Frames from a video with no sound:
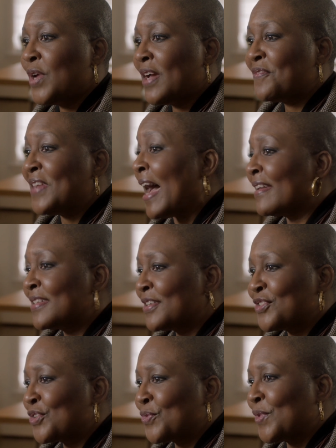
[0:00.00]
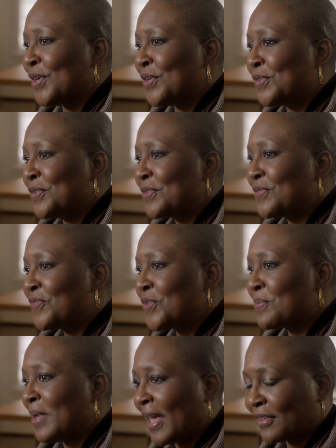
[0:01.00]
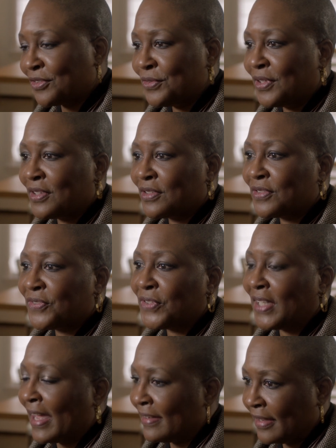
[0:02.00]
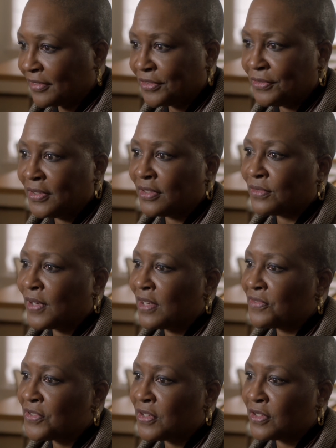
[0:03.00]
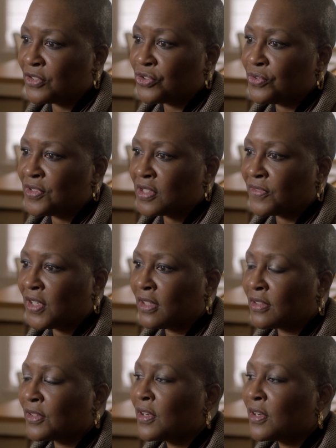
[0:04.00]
have not done so well for Black students, for Latinx students, right, for other students of color.